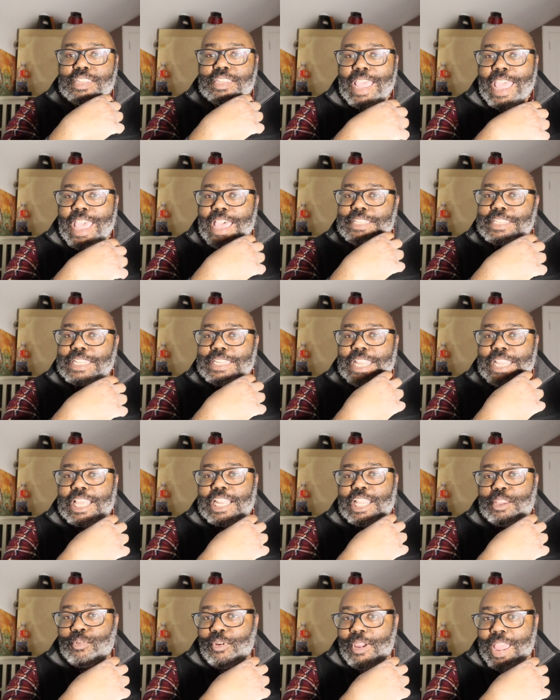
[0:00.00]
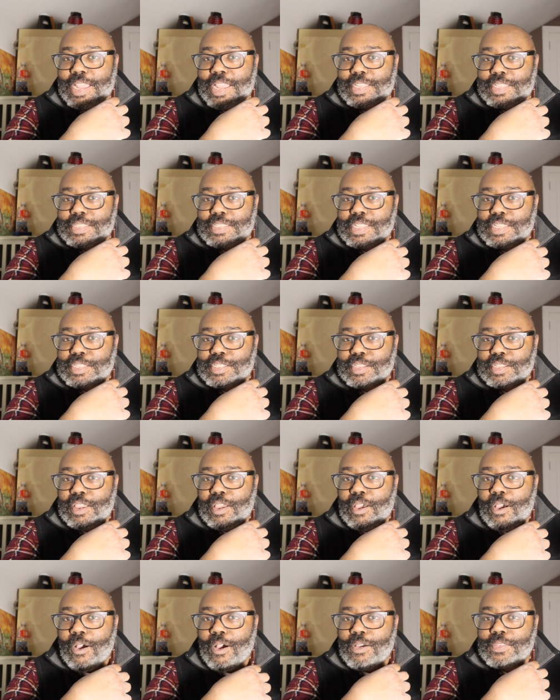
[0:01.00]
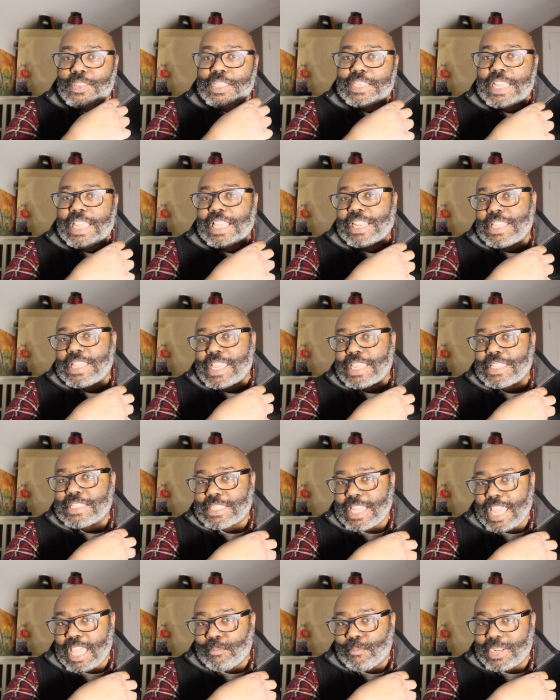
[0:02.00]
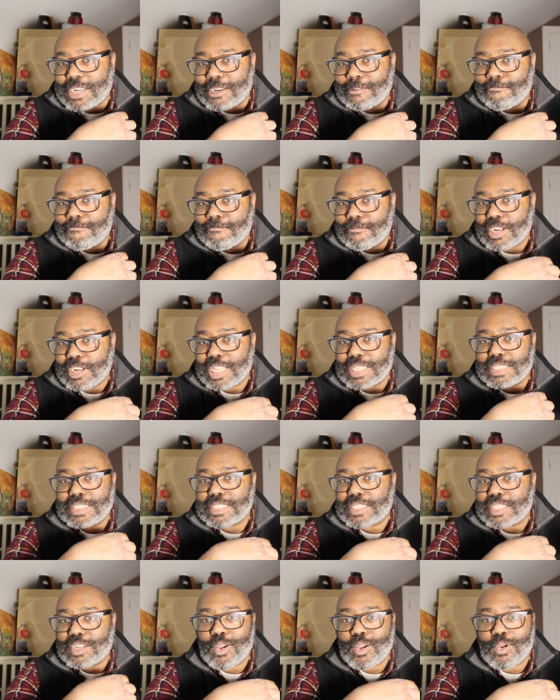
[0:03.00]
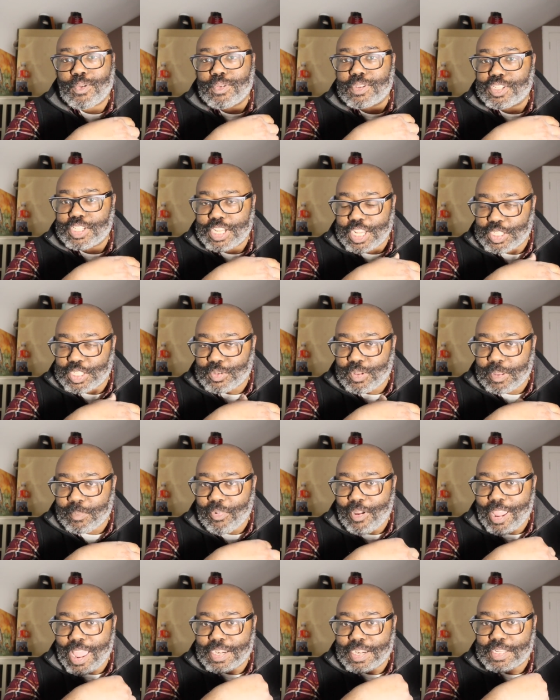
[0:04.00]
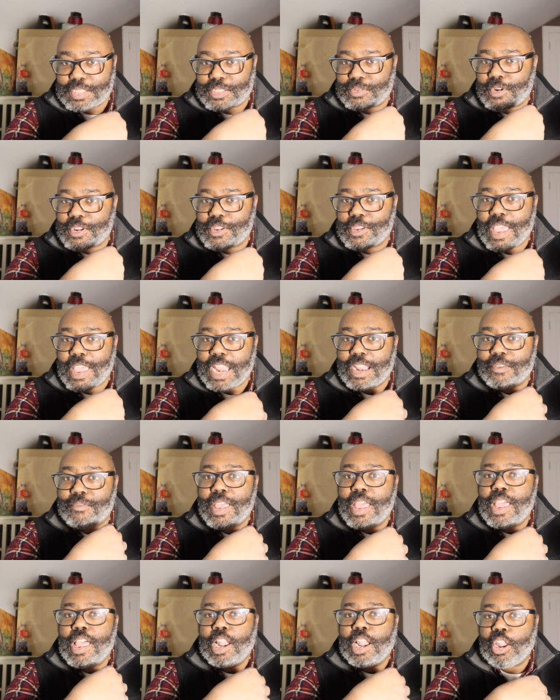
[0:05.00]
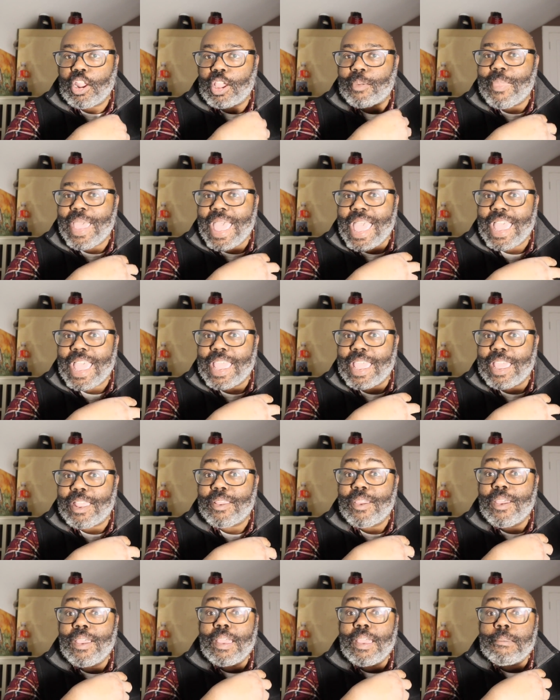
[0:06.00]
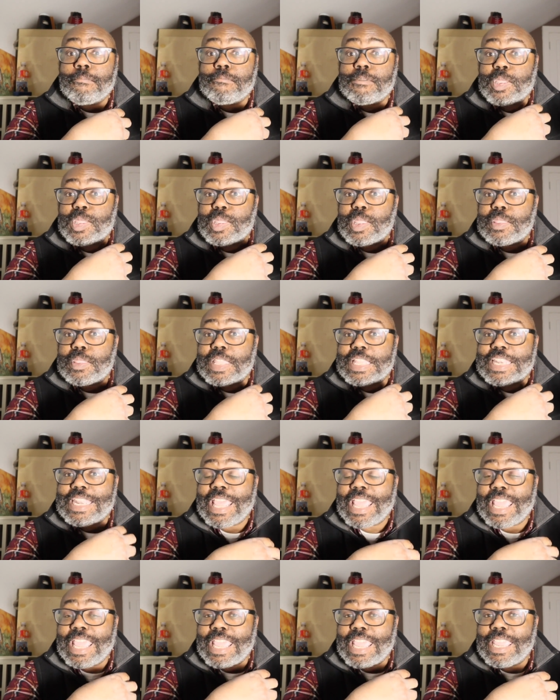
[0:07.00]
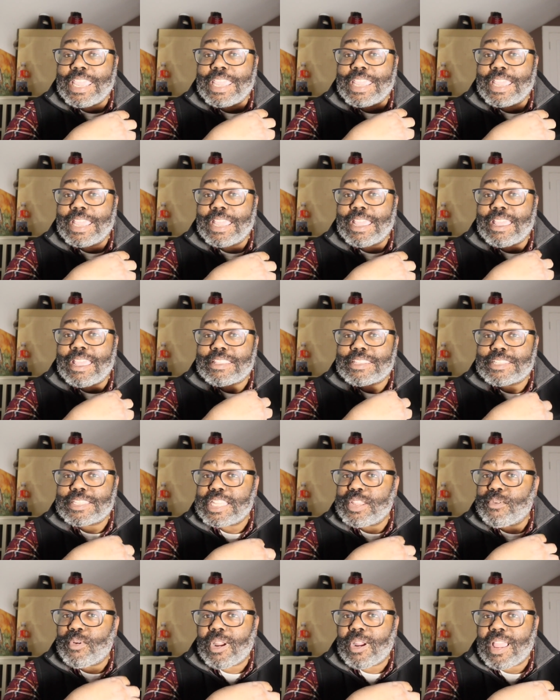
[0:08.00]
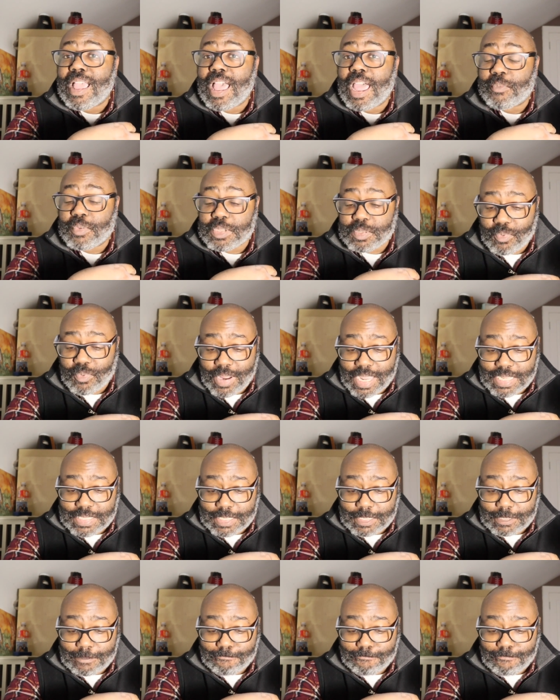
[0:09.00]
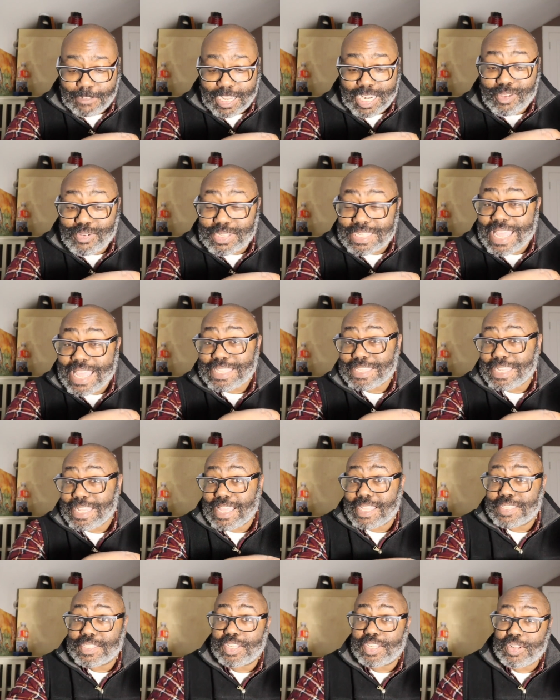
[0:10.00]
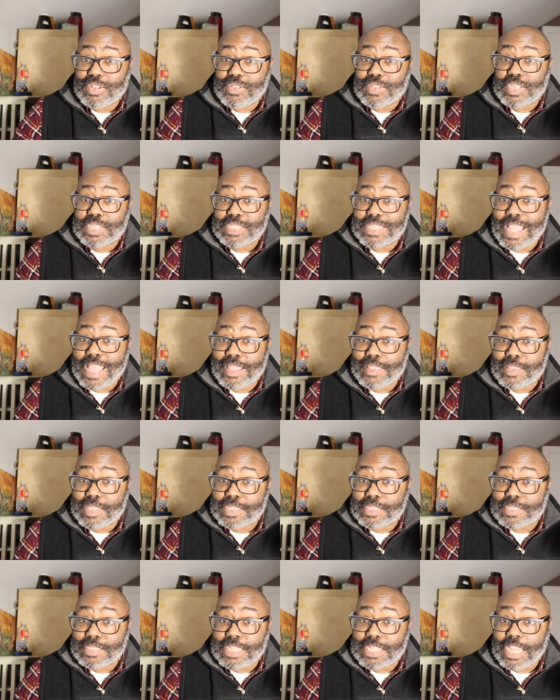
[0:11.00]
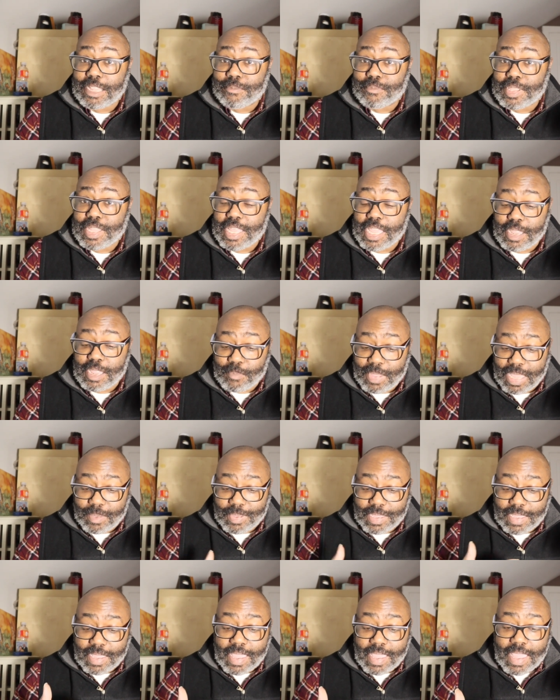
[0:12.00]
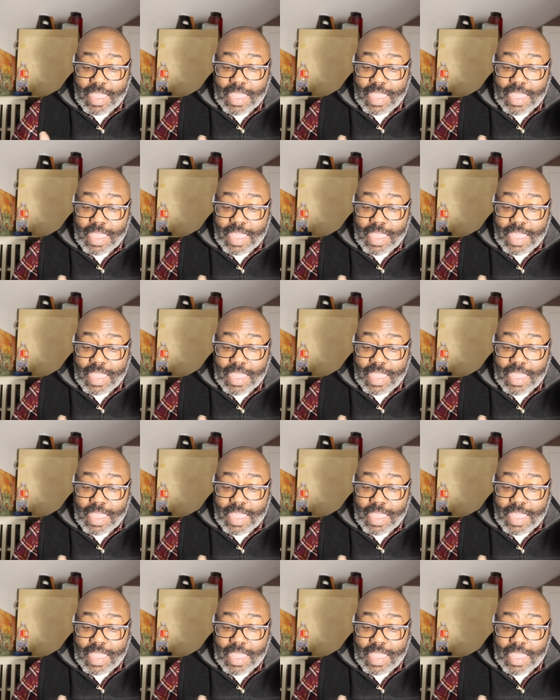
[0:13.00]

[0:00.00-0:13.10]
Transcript: has a daily practice. It's called the Daily Examine. And this is an old Jesuit practice where you kind of look back at the day and see where God was present. And he was asking us to do the, that same thing, maybe